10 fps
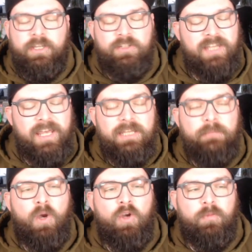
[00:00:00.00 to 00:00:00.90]
Any
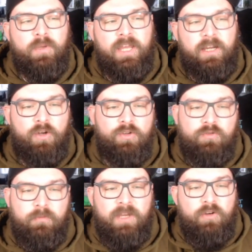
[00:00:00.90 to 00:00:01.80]
Pokemon that goes
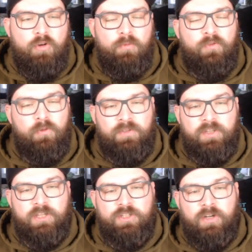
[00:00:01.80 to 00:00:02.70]
from their normal form to
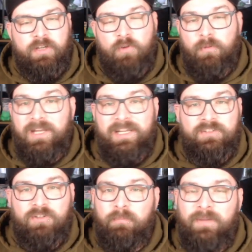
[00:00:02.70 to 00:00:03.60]
their shiny form, and
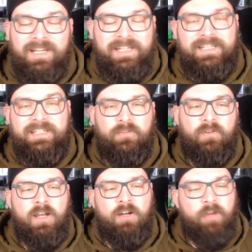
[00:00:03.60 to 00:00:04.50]
it's a completely
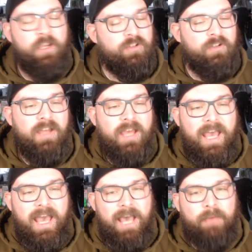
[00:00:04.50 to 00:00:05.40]
different coloration,
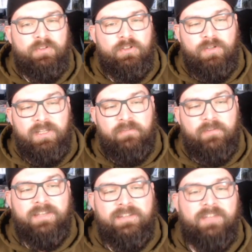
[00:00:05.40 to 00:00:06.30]
absolutely
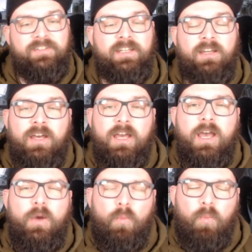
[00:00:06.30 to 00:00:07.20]
fantastic.
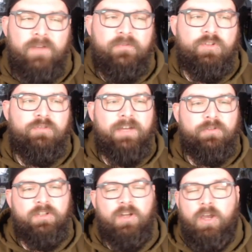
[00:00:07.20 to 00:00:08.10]
With
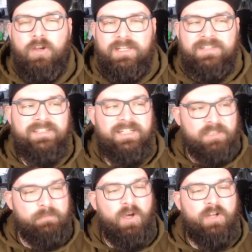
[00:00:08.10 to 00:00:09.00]
Tarantula, I'm going to stick
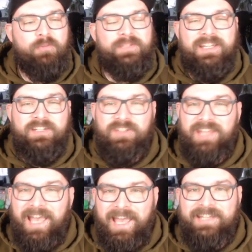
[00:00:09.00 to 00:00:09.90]
Spidops into
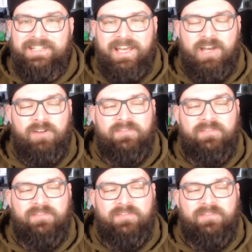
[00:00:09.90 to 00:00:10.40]
the 8 out of